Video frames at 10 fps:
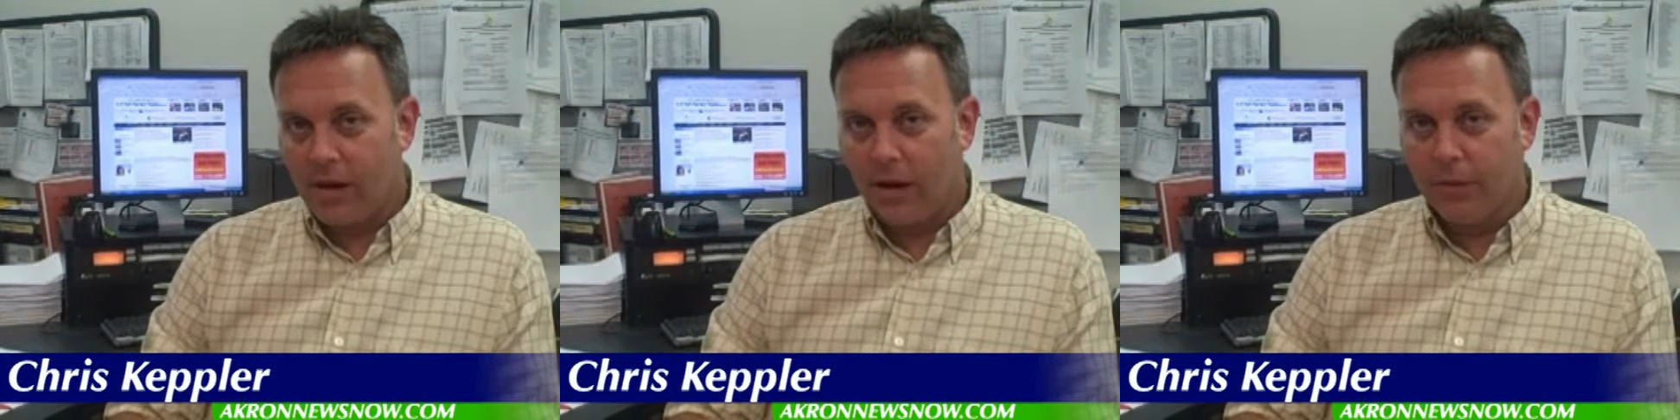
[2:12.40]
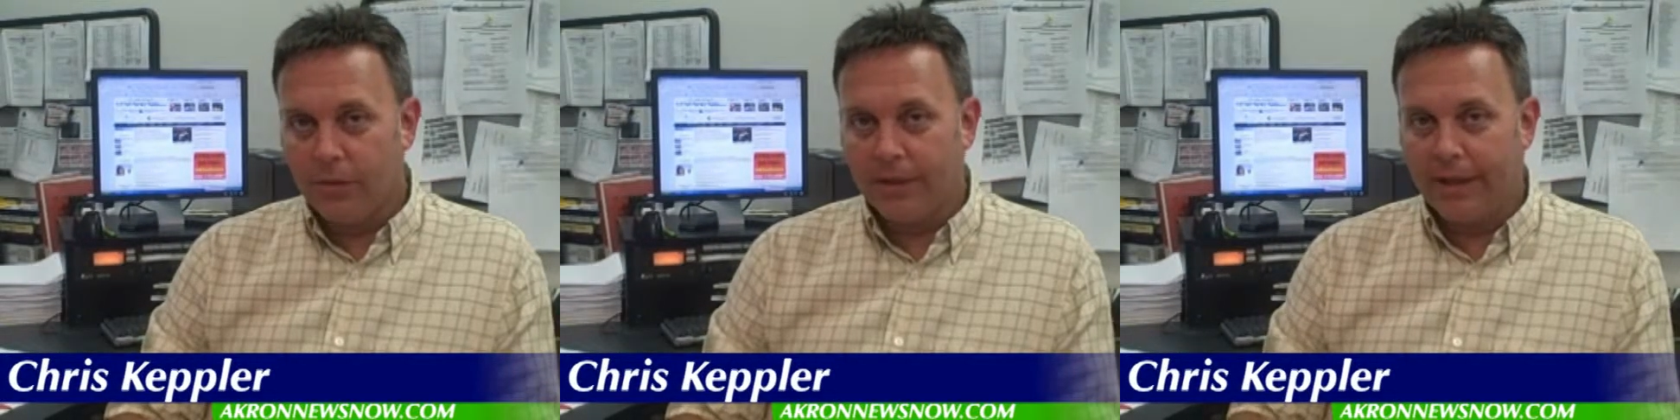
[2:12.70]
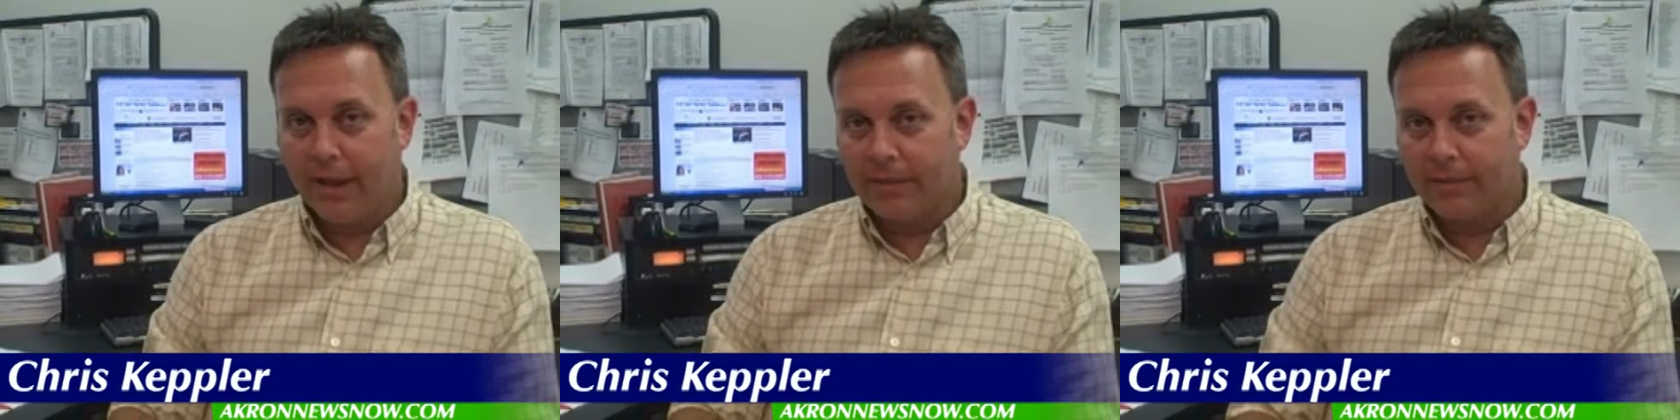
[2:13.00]
All right, we'll do it
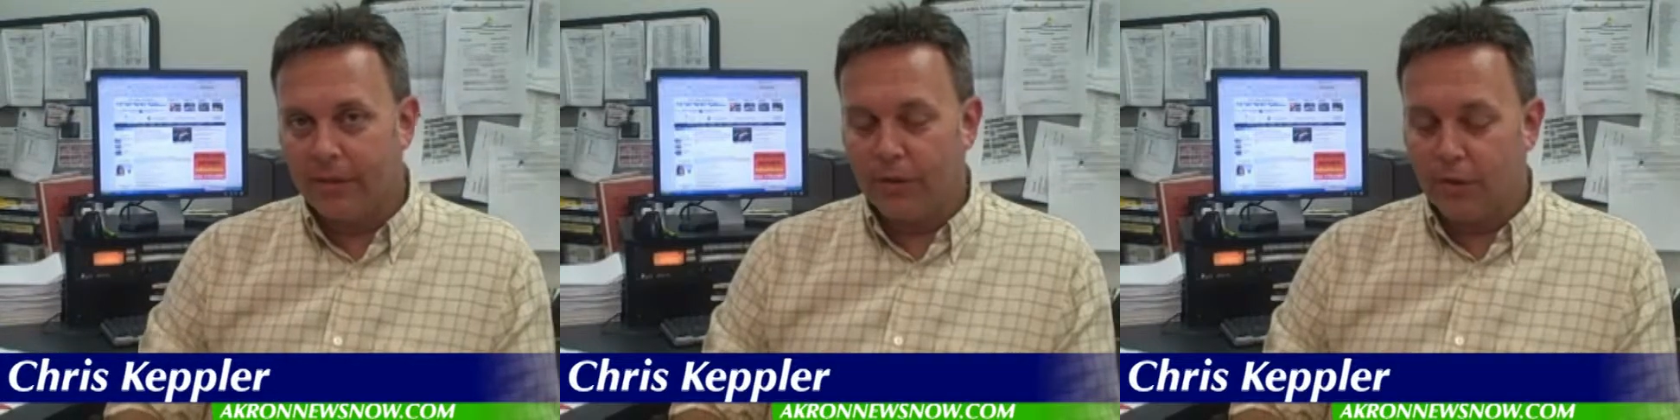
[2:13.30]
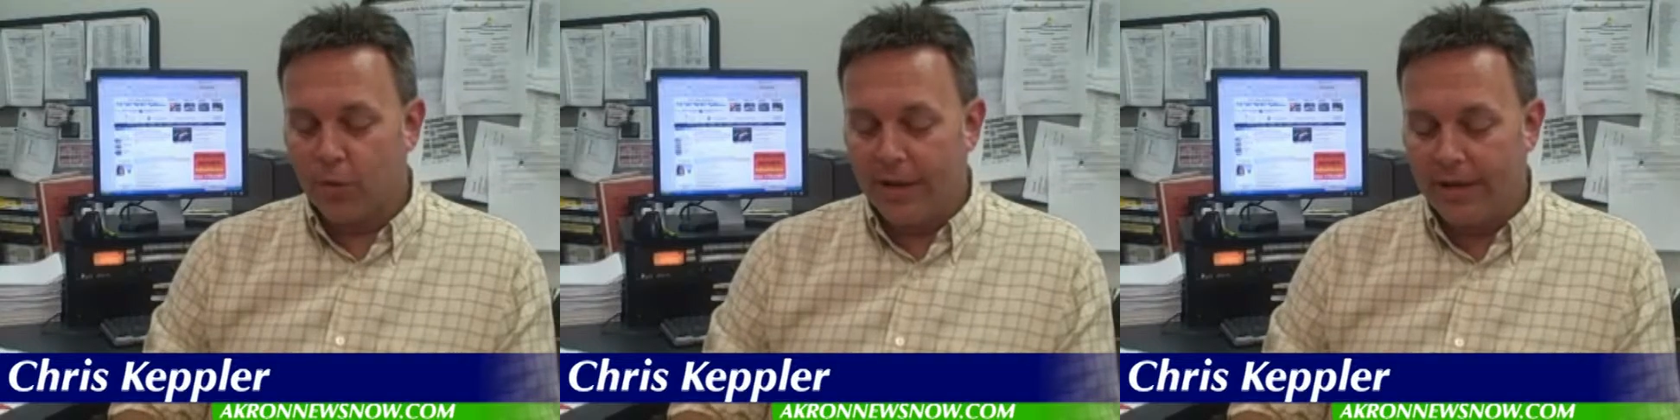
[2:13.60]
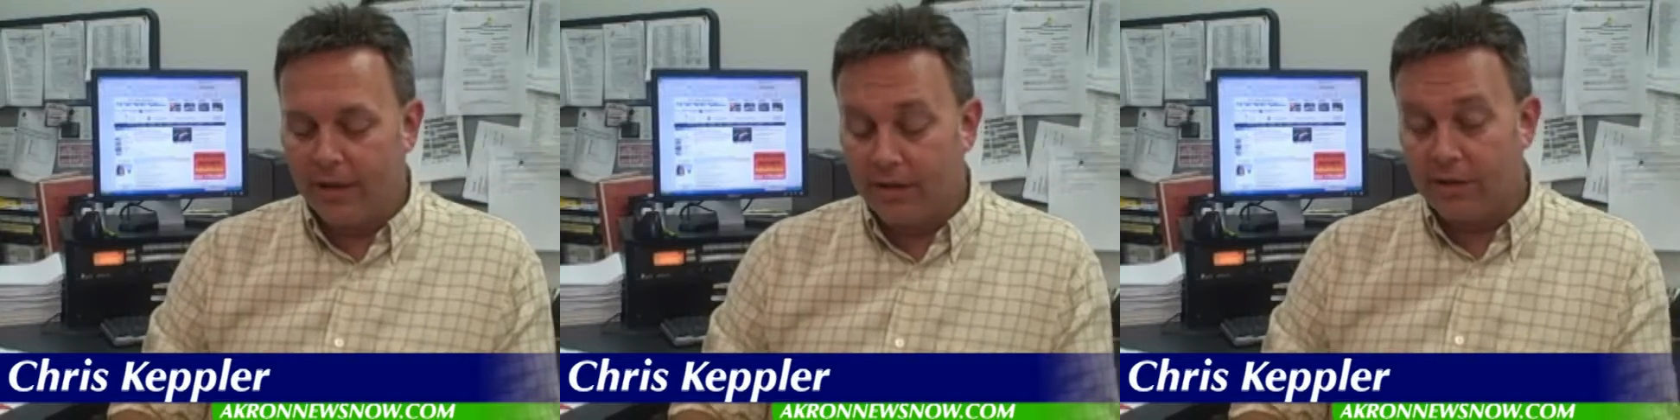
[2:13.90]
again in
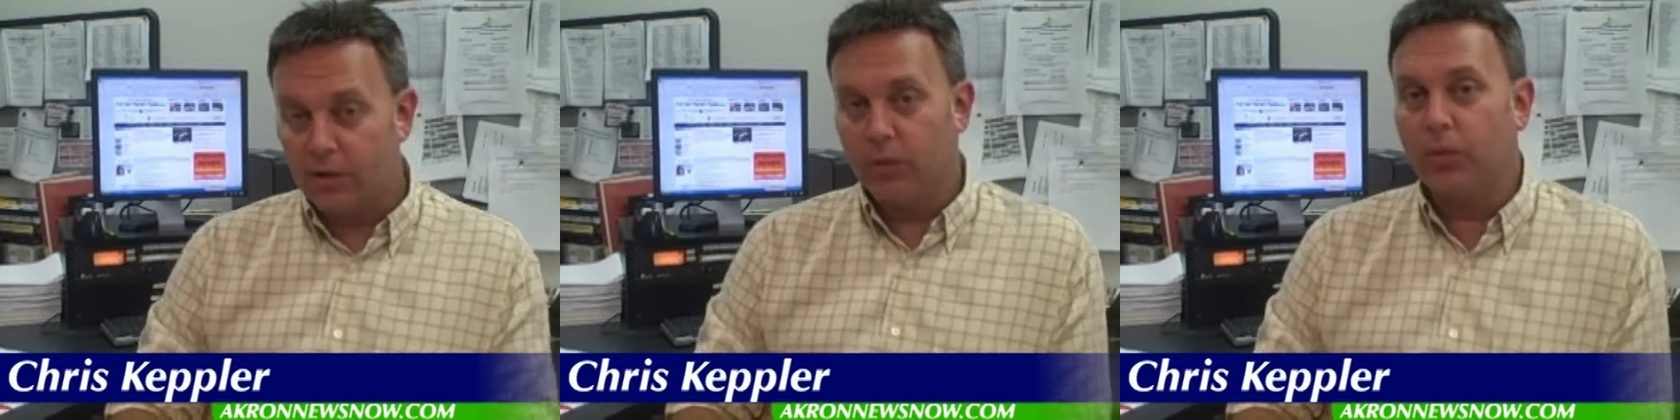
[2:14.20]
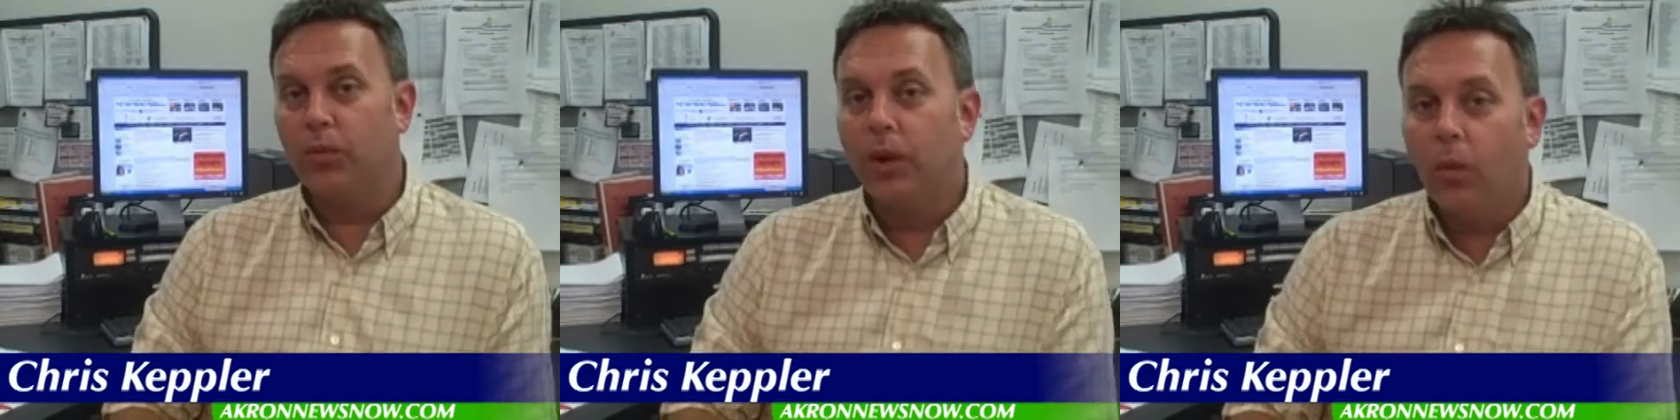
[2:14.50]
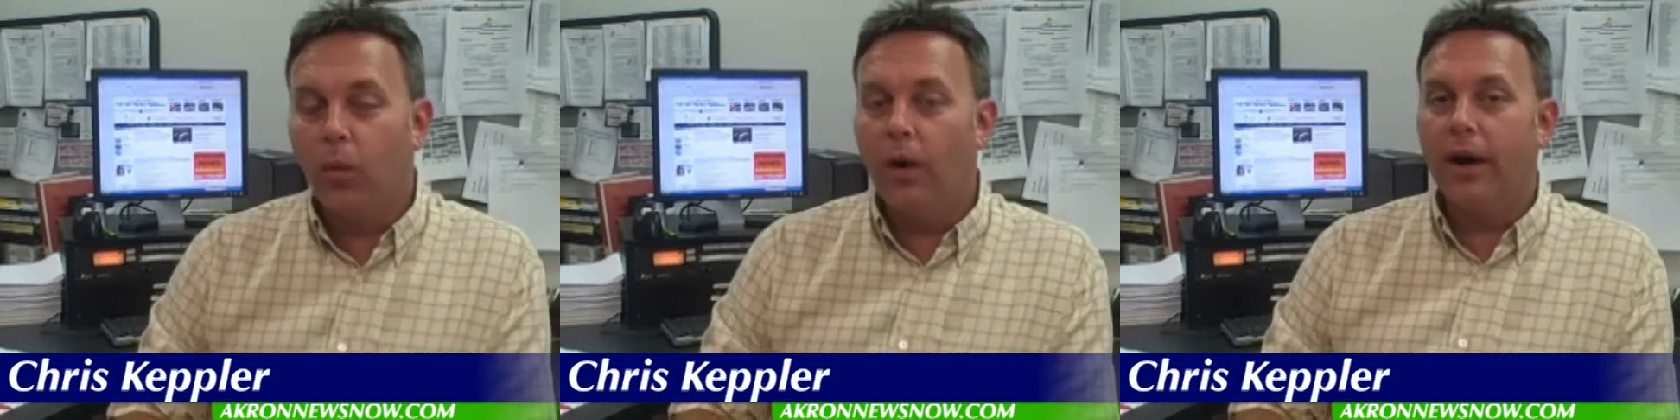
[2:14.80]
three, two,
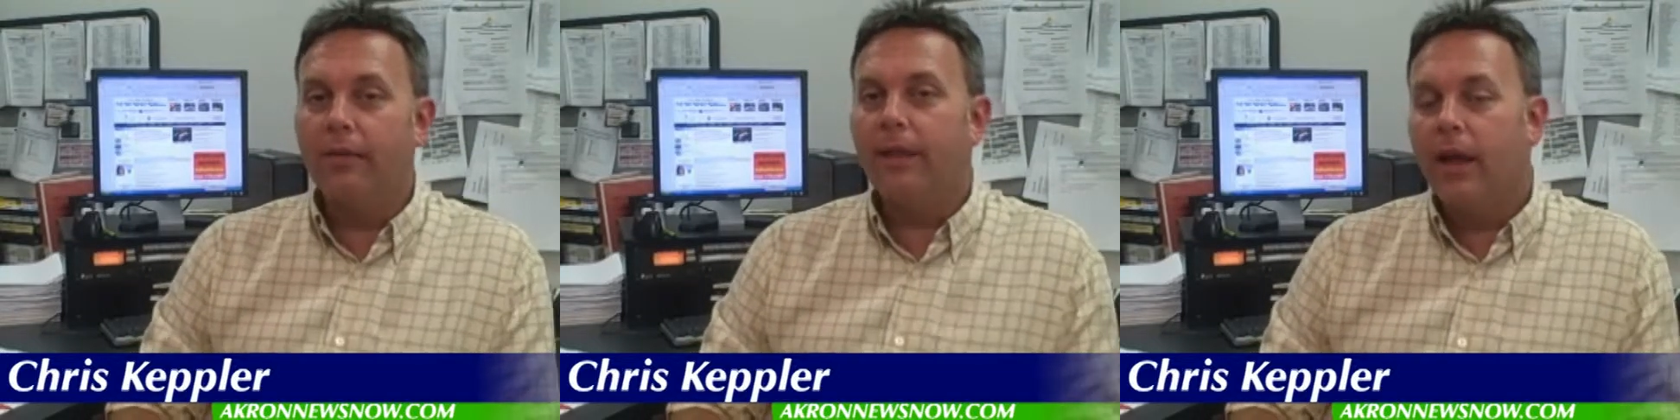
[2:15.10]
one.